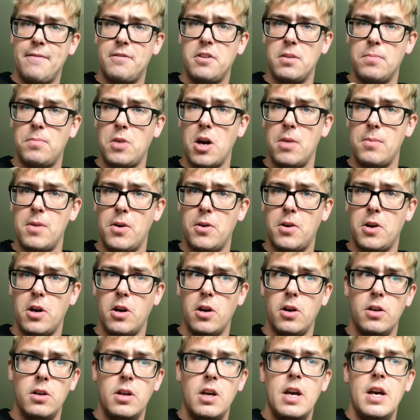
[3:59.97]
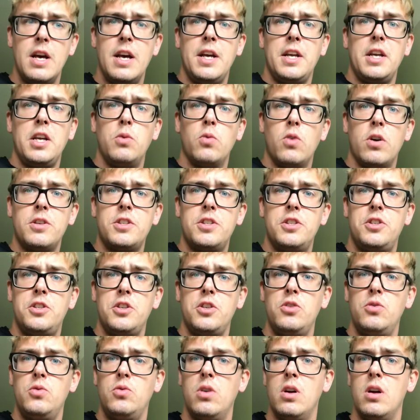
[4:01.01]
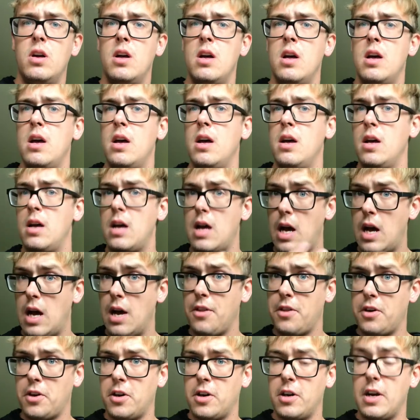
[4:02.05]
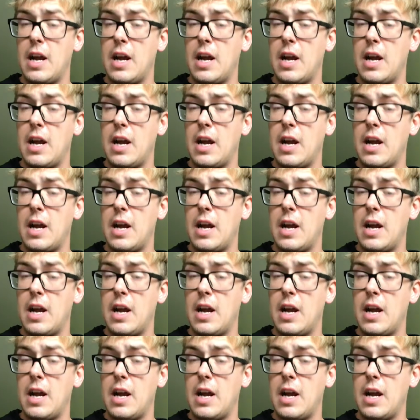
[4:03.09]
the barbell curl, you want to do other